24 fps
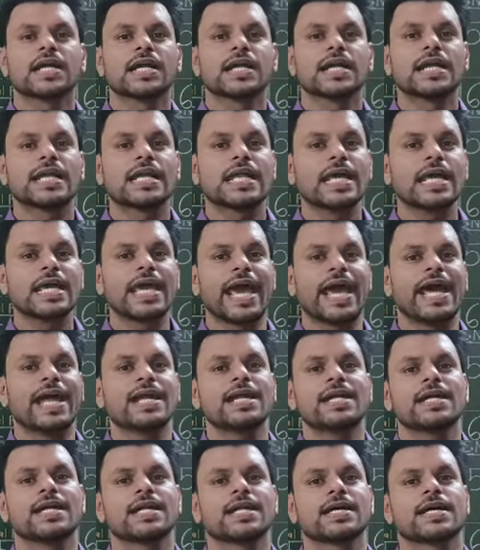
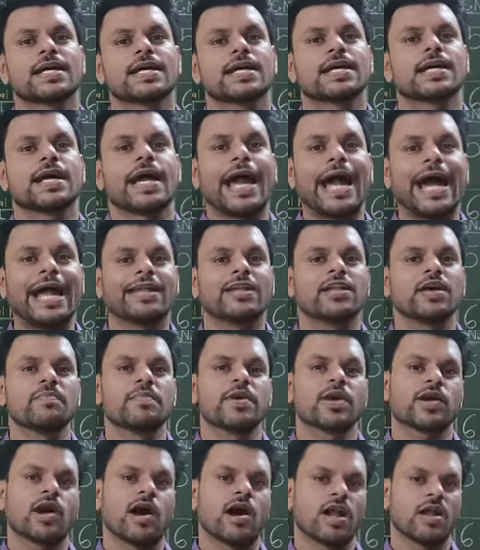ligand
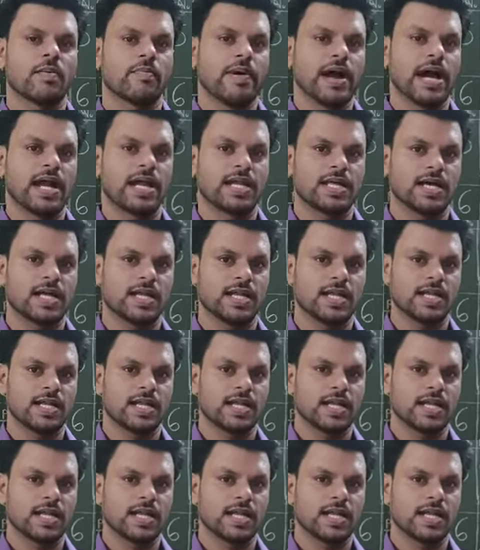atomic orbital,